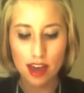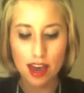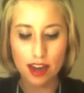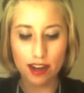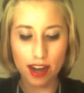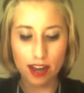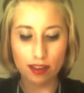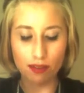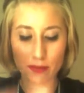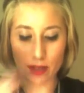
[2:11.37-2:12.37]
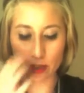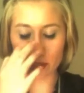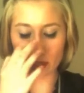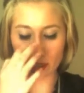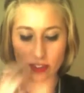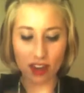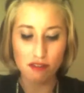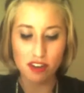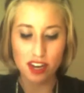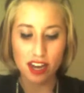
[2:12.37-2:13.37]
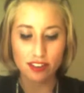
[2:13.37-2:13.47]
And I've been using this every day.